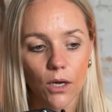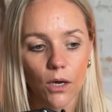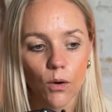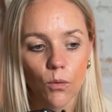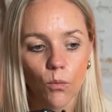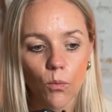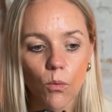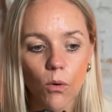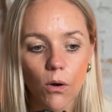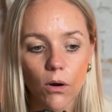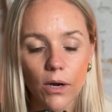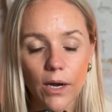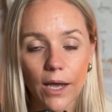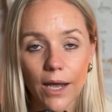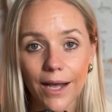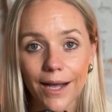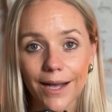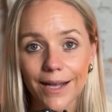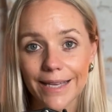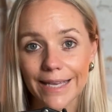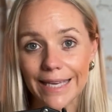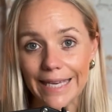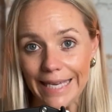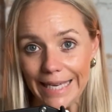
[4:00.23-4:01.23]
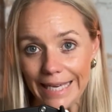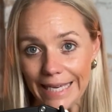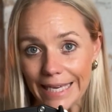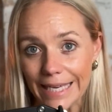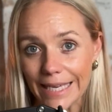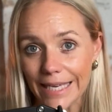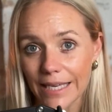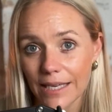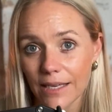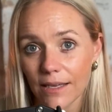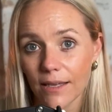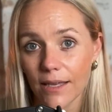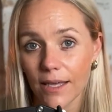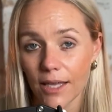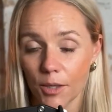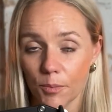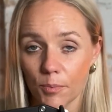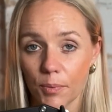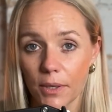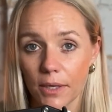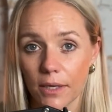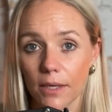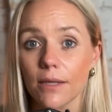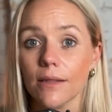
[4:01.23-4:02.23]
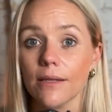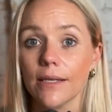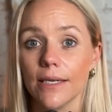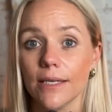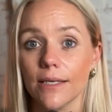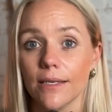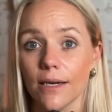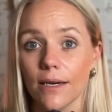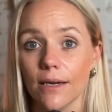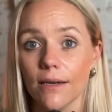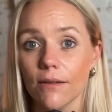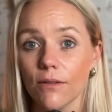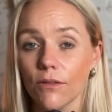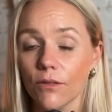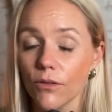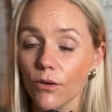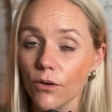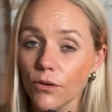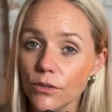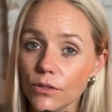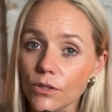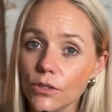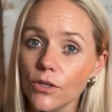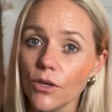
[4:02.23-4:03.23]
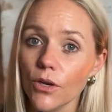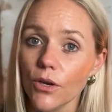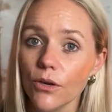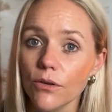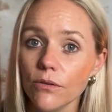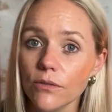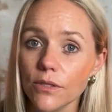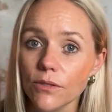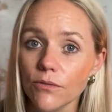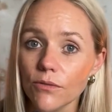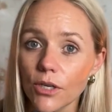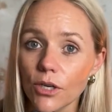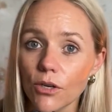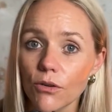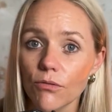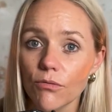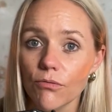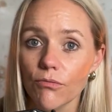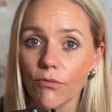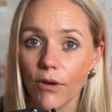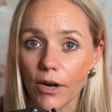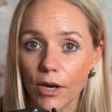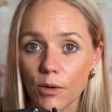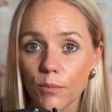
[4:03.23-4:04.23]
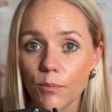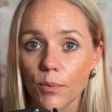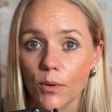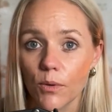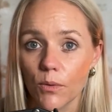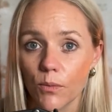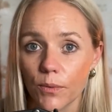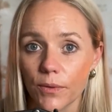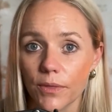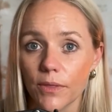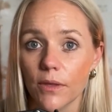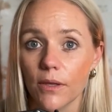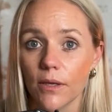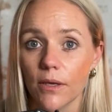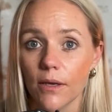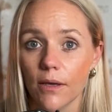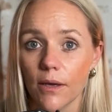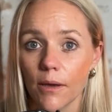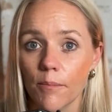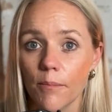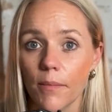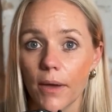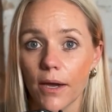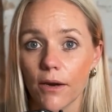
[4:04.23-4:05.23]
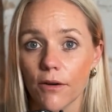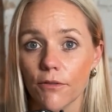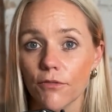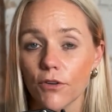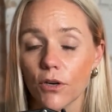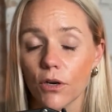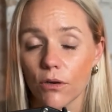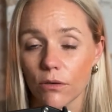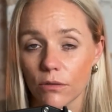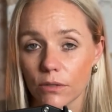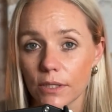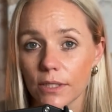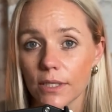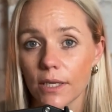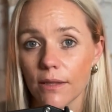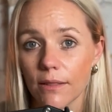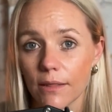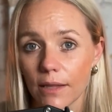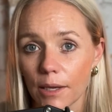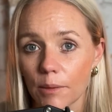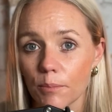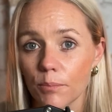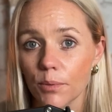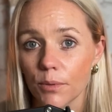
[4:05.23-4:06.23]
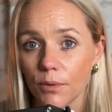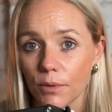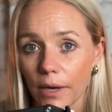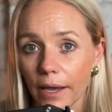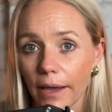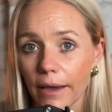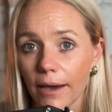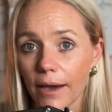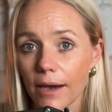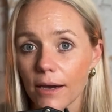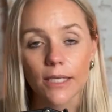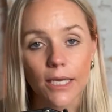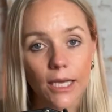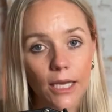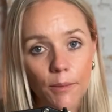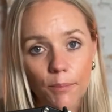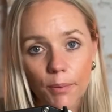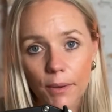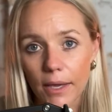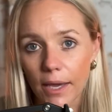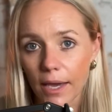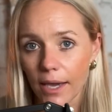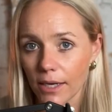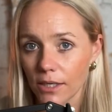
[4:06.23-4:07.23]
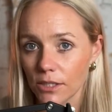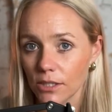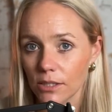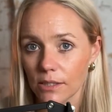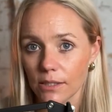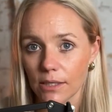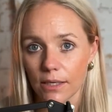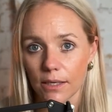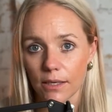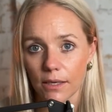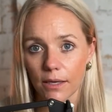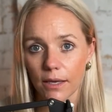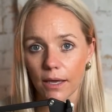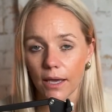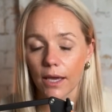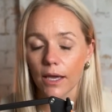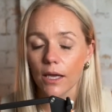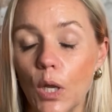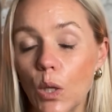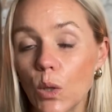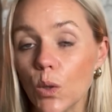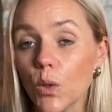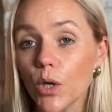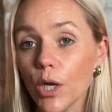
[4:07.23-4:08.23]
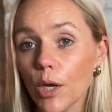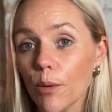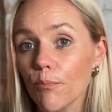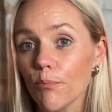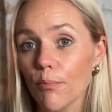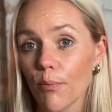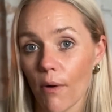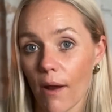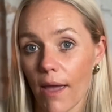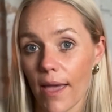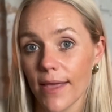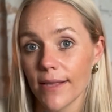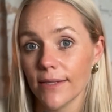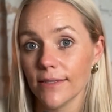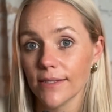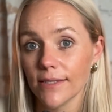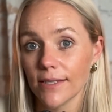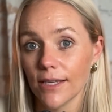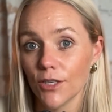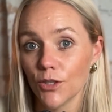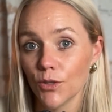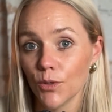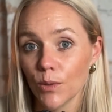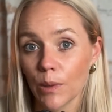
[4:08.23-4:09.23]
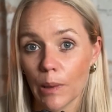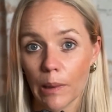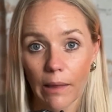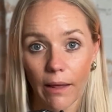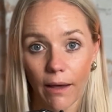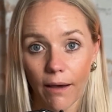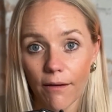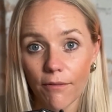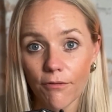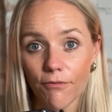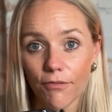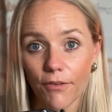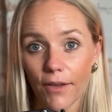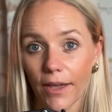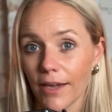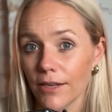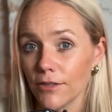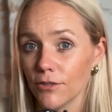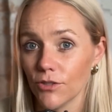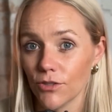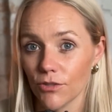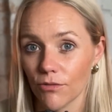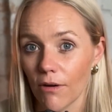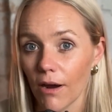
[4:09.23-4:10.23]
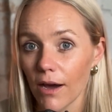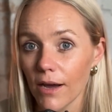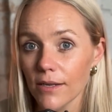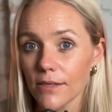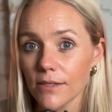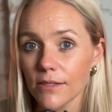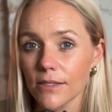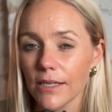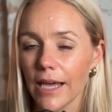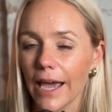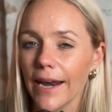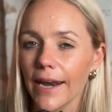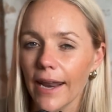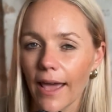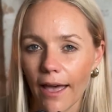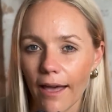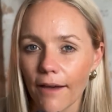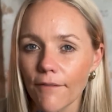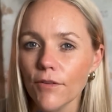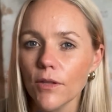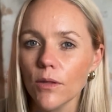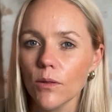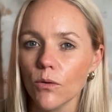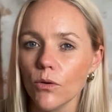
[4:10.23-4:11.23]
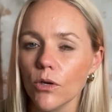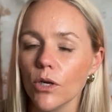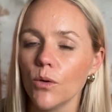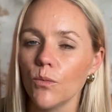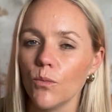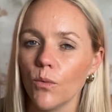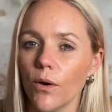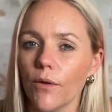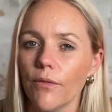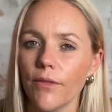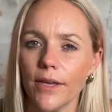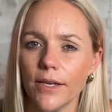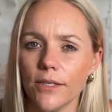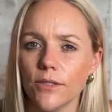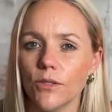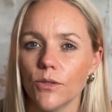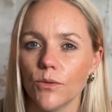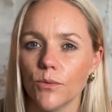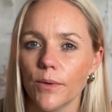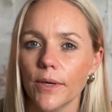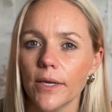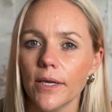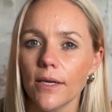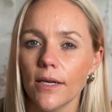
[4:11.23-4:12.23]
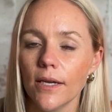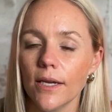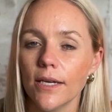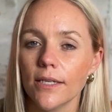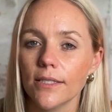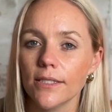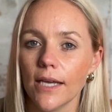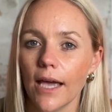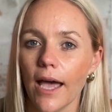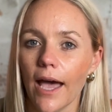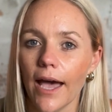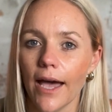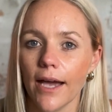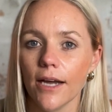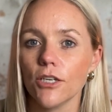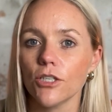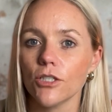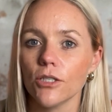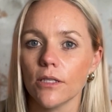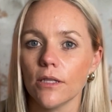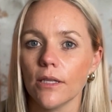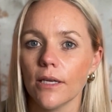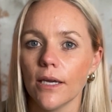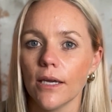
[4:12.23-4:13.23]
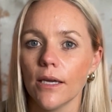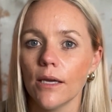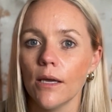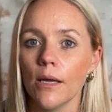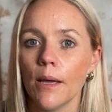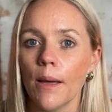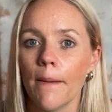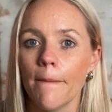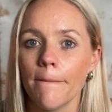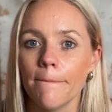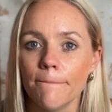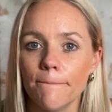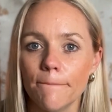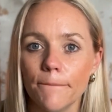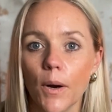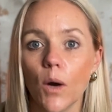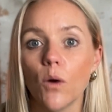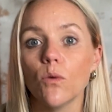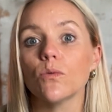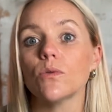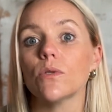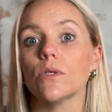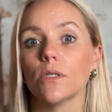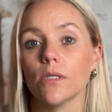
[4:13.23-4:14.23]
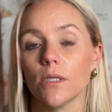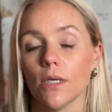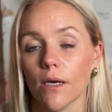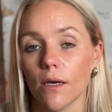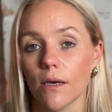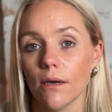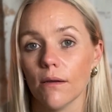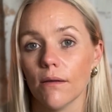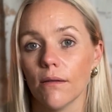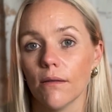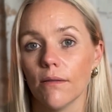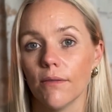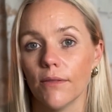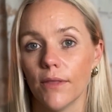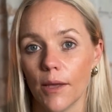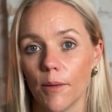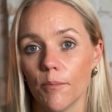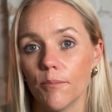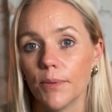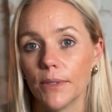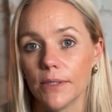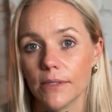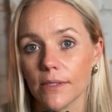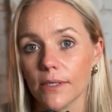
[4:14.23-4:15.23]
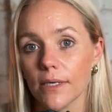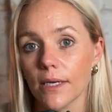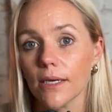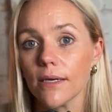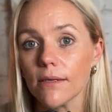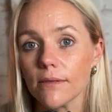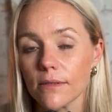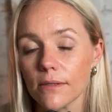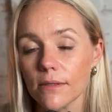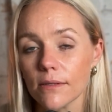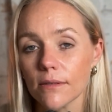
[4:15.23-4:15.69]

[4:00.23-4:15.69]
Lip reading: What are Kick, Keep It Cleaner? Those girls are incredible with the amount of content they put out. TBH Skincare. Look at brands that you love and trust and have a look at what they're doing to actually bolster their business.